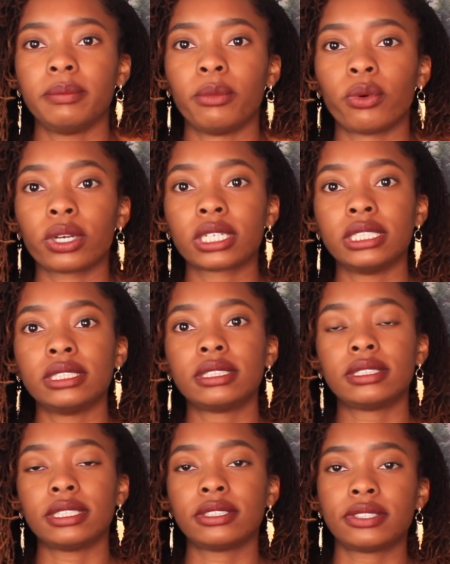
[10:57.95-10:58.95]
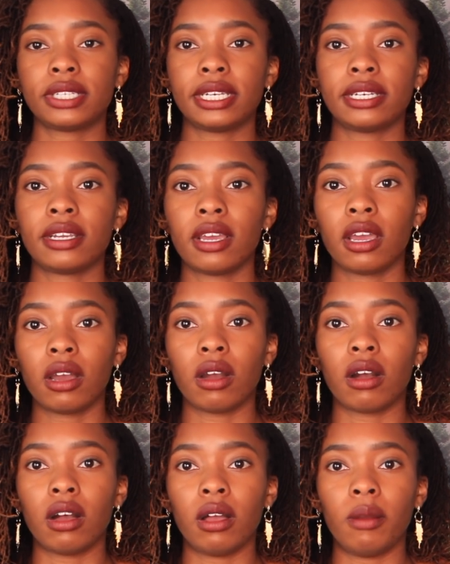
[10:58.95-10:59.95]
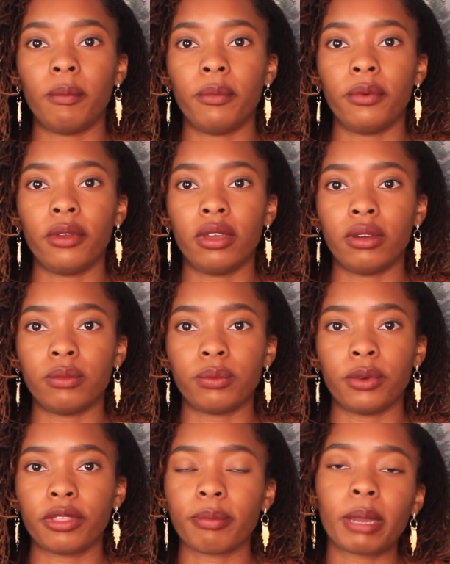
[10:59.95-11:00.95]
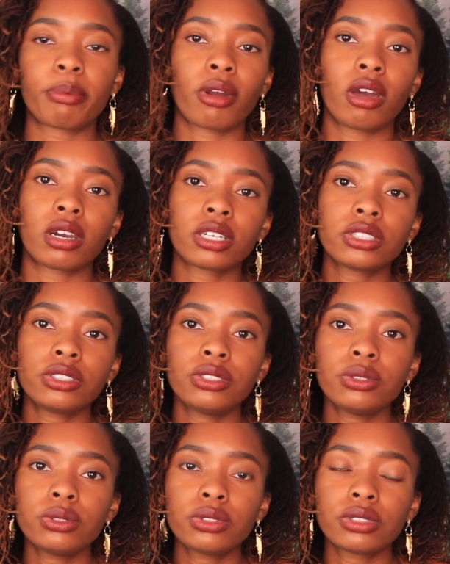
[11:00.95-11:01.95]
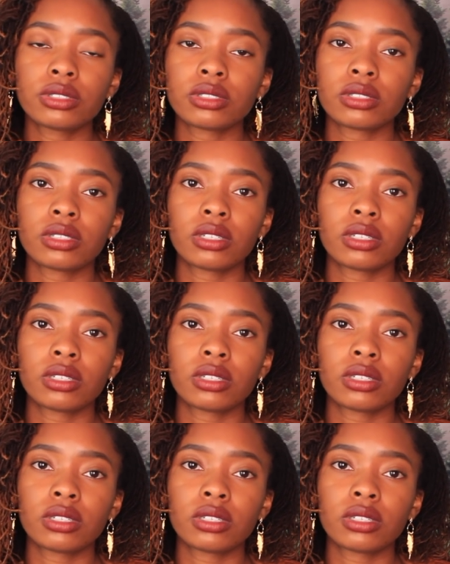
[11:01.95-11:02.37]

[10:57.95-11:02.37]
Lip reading: more consistent with my product use.